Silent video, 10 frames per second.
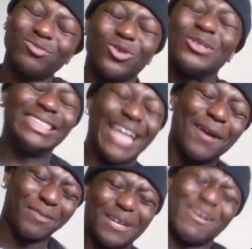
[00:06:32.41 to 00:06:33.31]
Do the
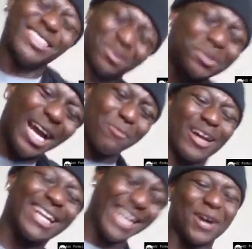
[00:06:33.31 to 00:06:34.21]
damn thing, man. Subscribe
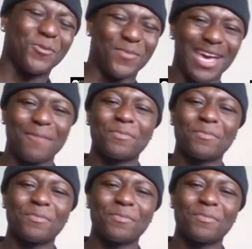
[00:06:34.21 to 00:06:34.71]
right now, man.